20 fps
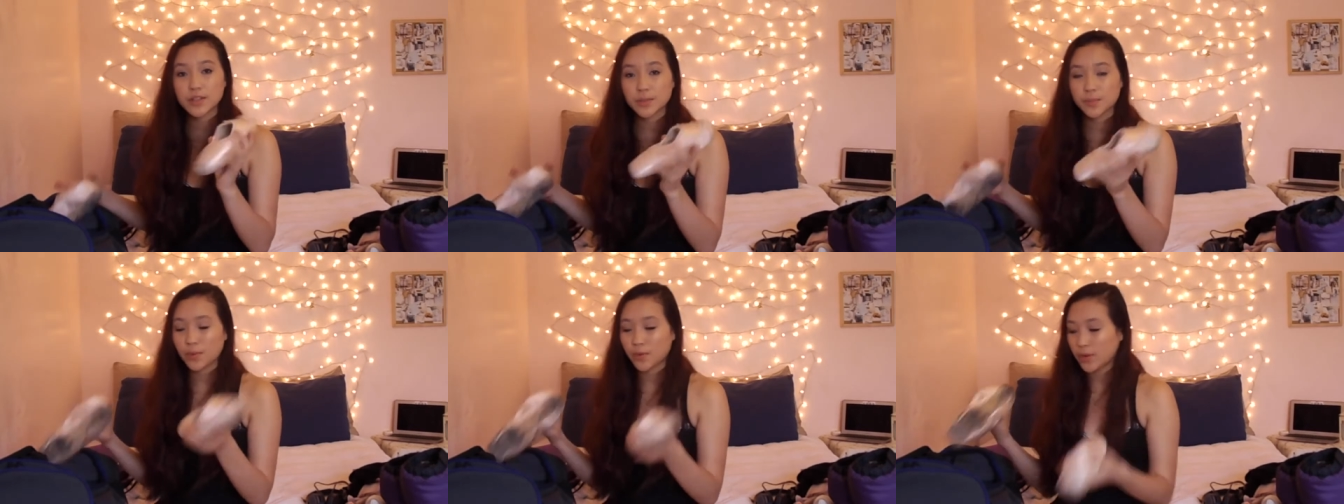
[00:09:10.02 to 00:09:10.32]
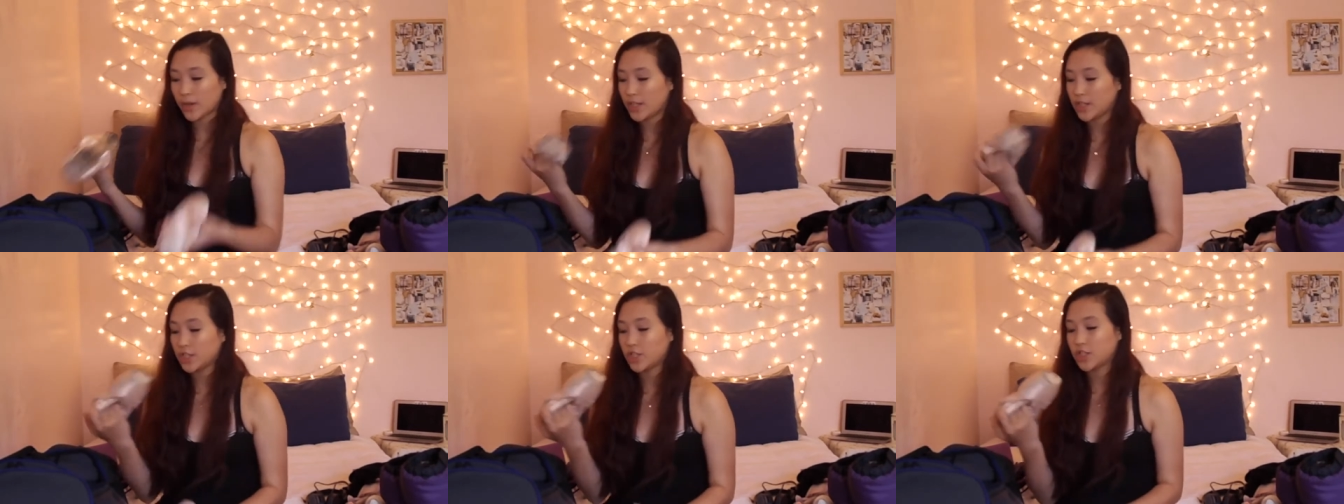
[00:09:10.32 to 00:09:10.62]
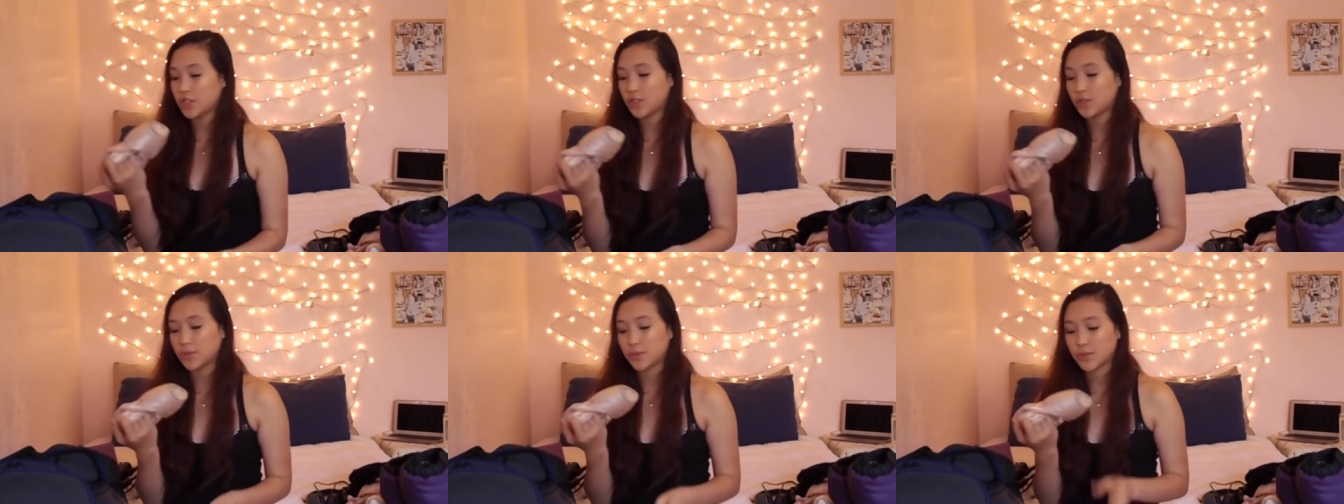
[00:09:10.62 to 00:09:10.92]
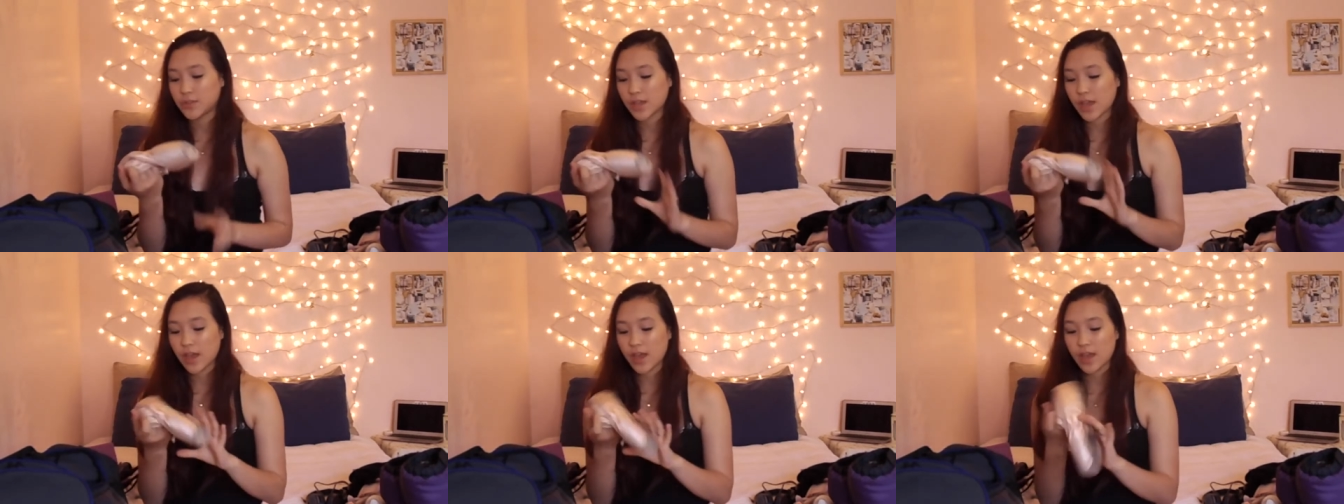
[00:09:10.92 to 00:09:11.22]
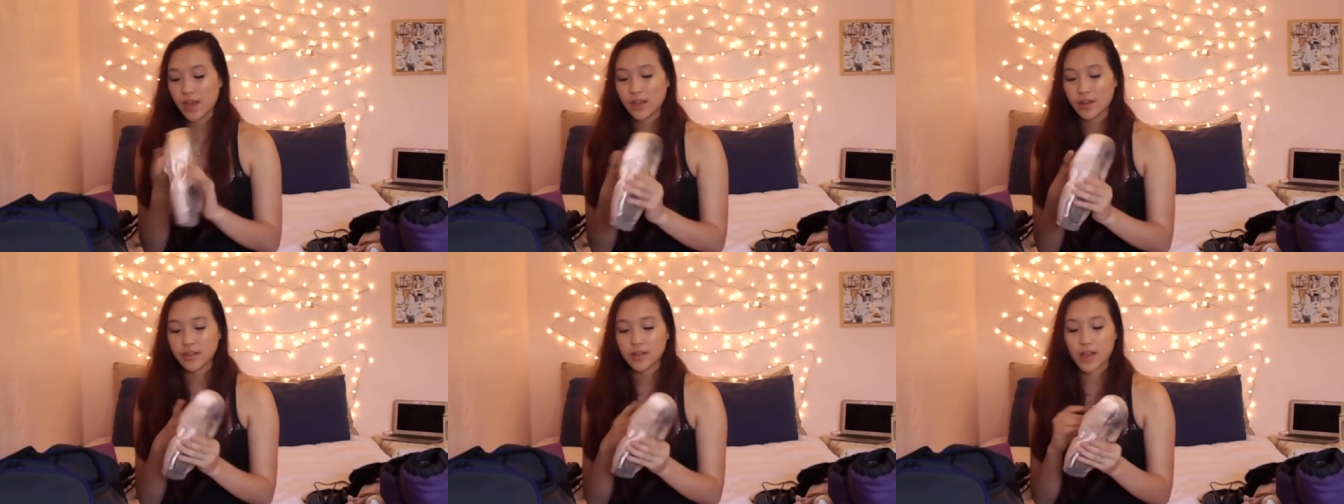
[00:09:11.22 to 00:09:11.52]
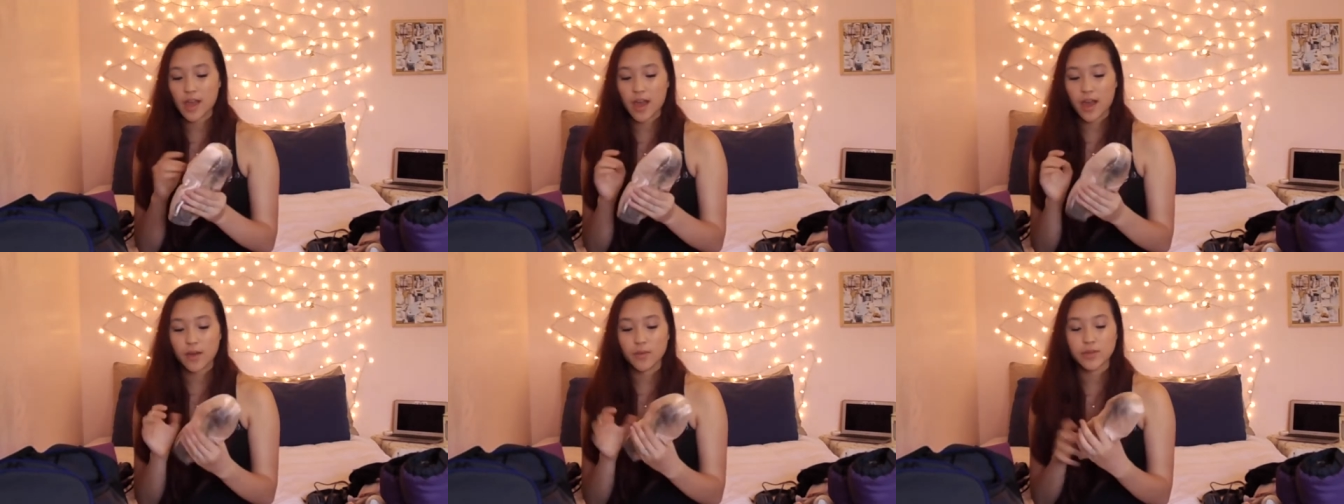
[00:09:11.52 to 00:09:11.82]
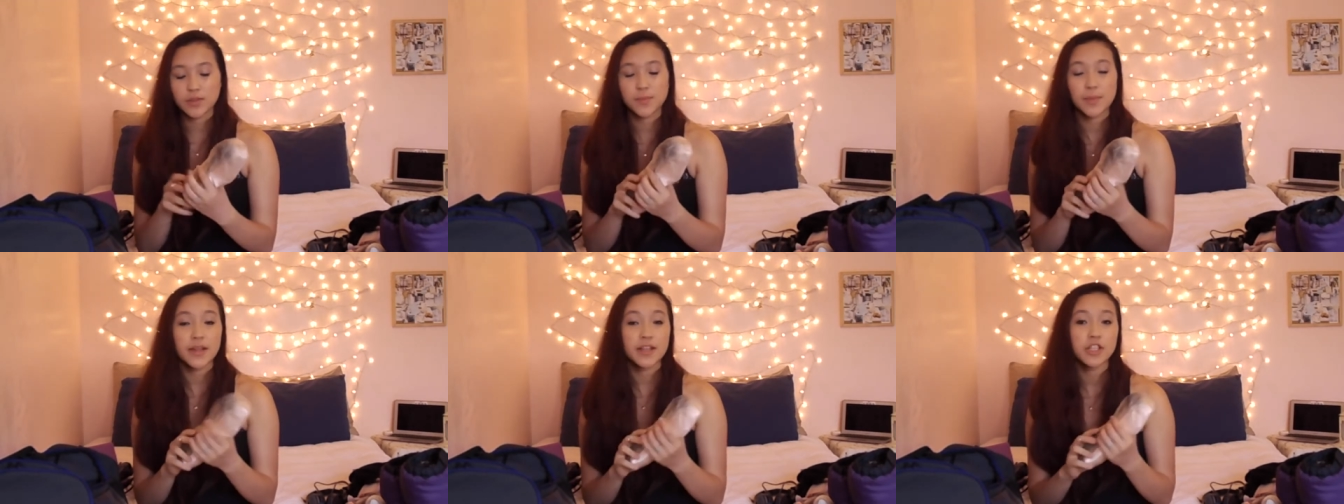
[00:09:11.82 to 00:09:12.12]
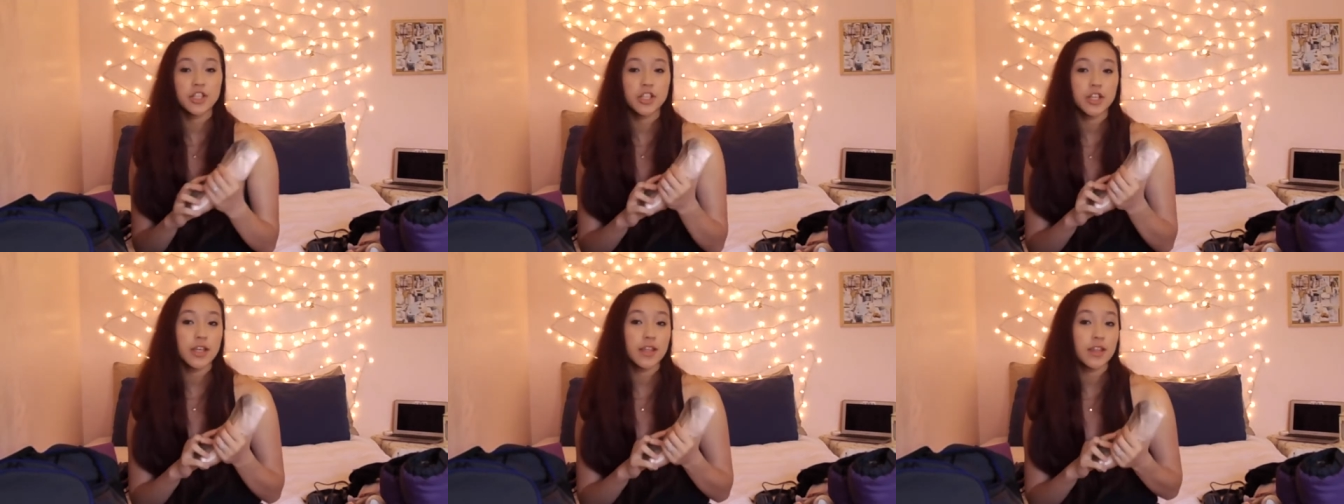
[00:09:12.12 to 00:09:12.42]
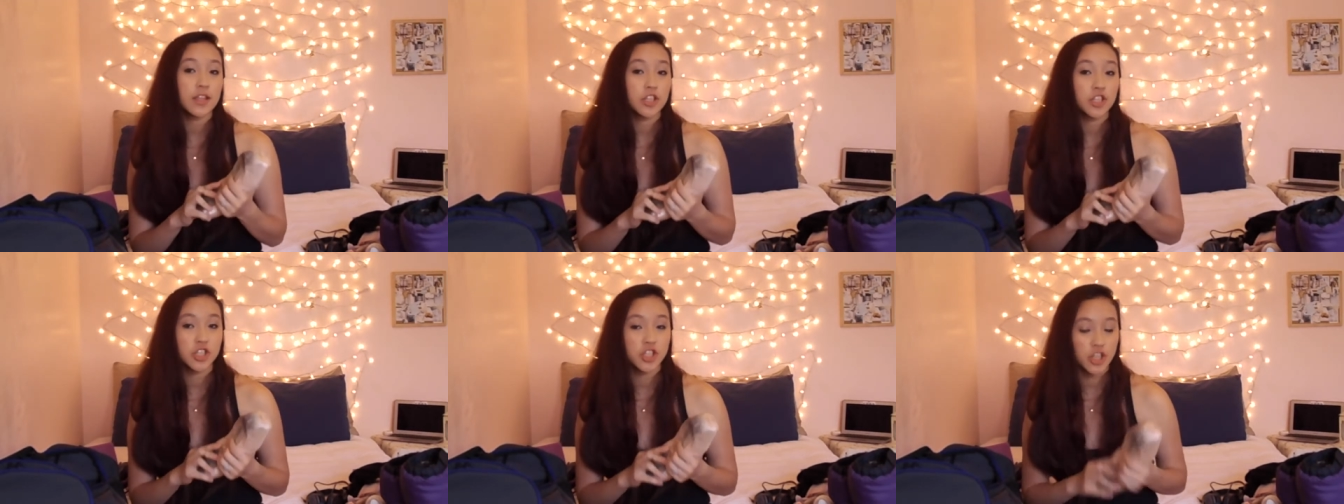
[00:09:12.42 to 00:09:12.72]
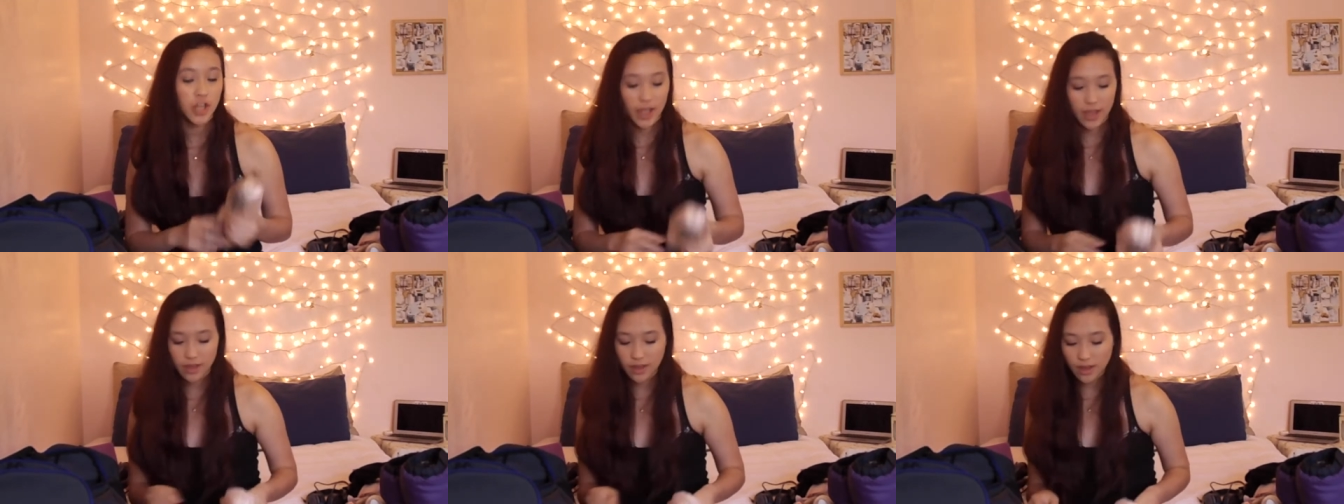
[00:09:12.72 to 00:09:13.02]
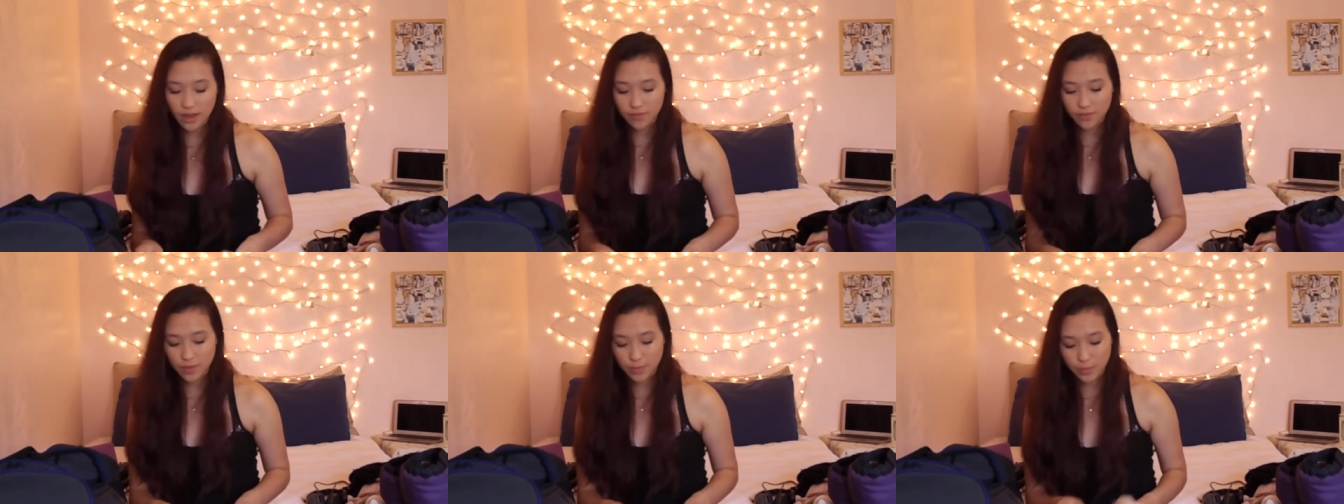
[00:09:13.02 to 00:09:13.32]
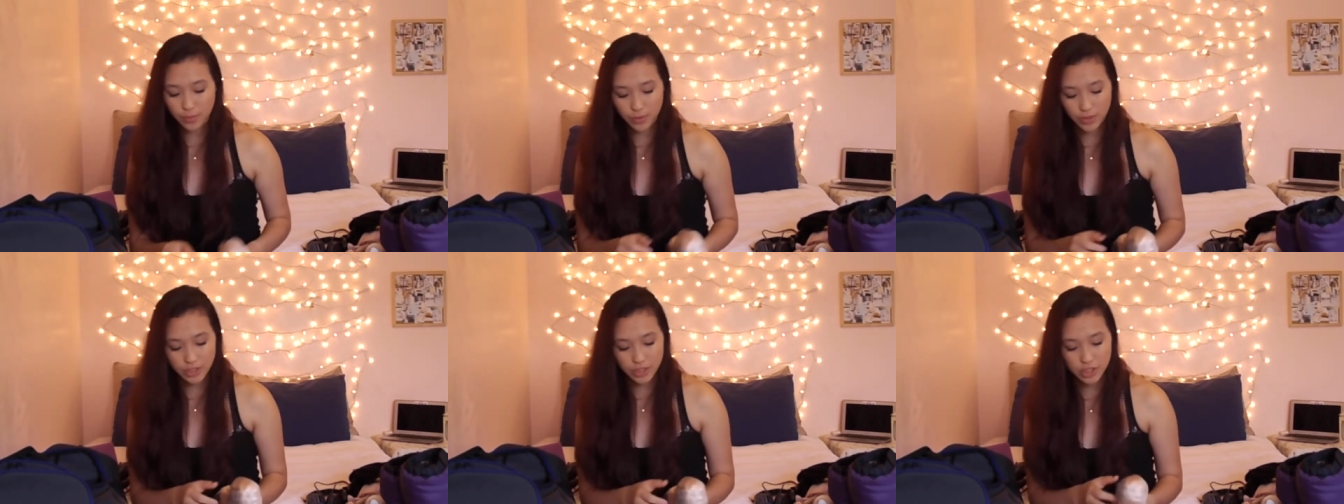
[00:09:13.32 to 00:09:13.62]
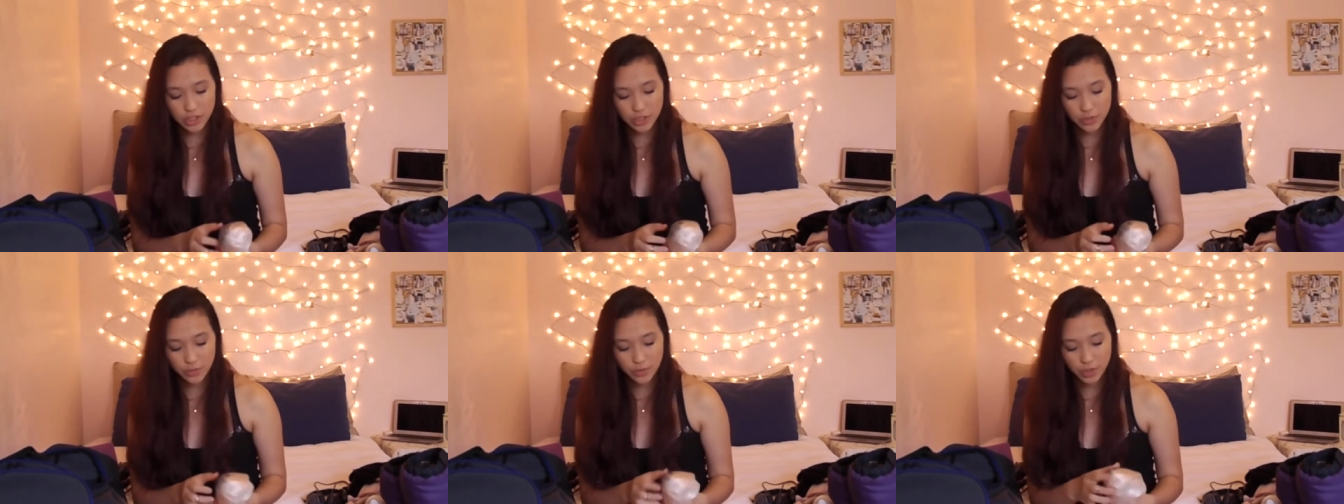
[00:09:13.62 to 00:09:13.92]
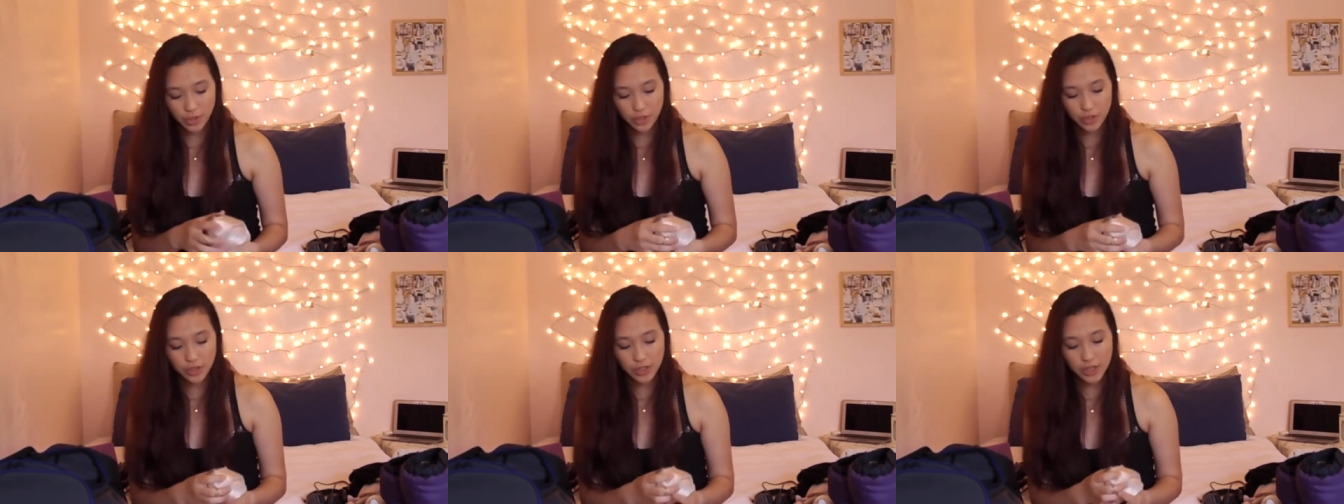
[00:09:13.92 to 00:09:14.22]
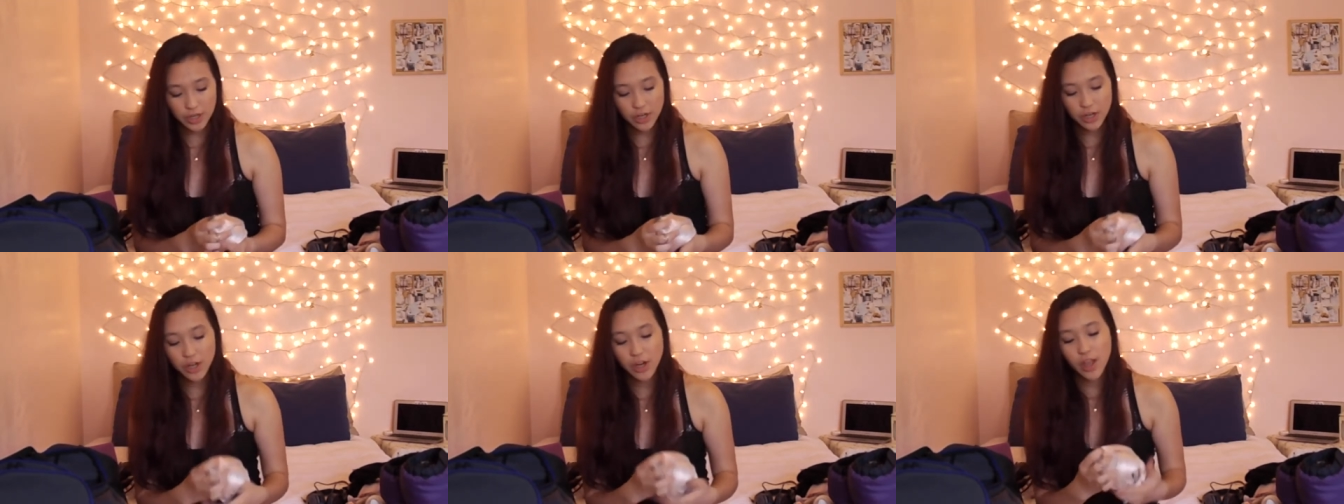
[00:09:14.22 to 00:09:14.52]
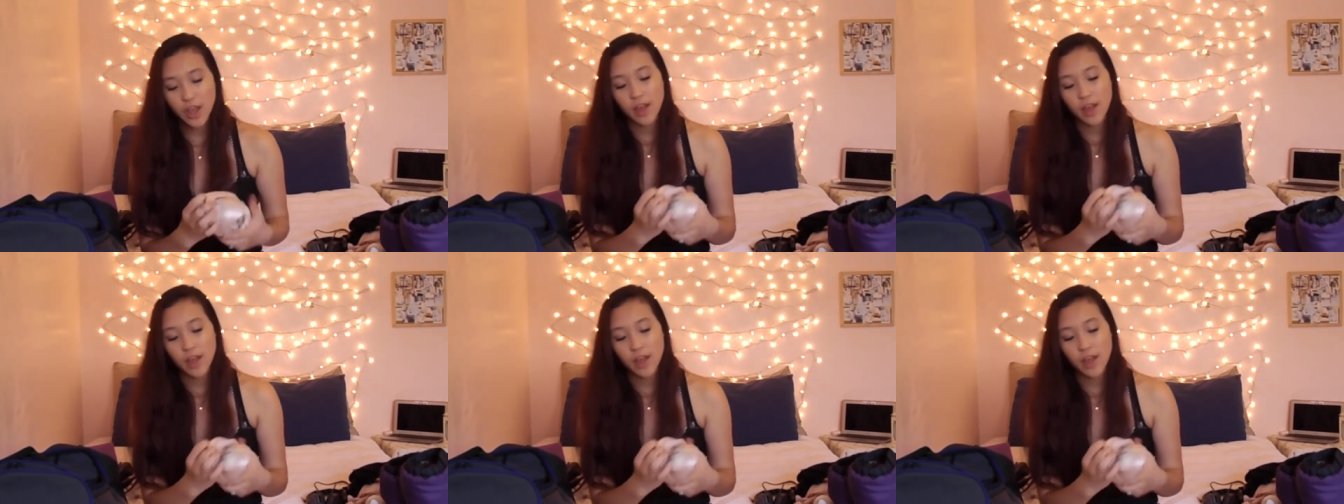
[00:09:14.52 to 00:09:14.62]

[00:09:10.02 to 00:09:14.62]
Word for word: of pointe shoes, and I was mentioning the shank of the pointe shoe earlier.